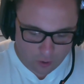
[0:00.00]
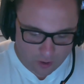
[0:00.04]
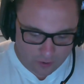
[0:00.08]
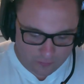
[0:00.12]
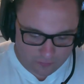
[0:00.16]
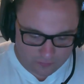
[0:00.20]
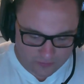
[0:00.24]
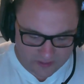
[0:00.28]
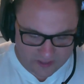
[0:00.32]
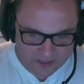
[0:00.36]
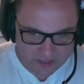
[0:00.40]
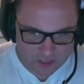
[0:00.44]

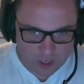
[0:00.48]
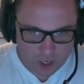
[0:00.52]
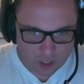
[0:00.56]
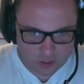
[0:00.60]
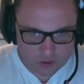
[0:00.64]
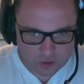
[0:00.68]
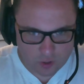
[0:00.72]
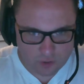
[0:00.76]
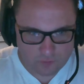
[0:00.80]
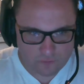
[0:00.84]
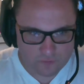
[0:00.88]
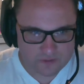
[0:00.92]
The
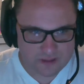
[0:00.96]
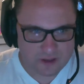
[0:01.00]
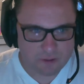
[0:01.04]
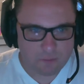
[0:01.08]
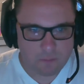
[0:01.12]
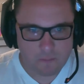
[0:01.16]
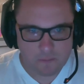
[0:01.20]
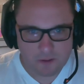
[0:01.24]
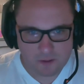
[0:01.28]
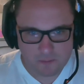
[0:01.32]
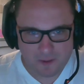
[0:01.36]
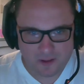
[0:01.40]
cut-off for that will
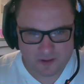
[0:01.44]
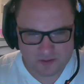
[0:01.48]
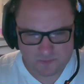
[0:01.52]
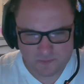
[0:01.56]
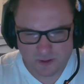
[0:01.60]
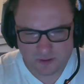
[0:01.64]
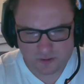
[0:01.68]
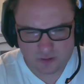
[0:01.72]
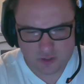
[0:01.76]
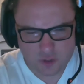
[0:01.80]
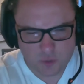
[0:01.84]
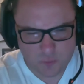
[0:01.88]
probably be
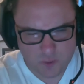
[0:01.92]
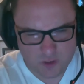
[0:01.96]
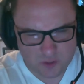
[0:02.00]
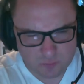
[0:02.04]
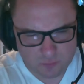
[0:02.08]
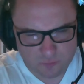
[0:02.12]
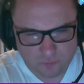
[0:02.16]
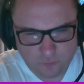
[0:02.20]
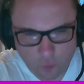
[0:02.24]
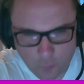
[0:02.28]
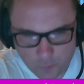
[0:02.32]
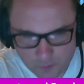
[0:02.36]
about 2 weeks
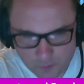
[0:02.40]
before we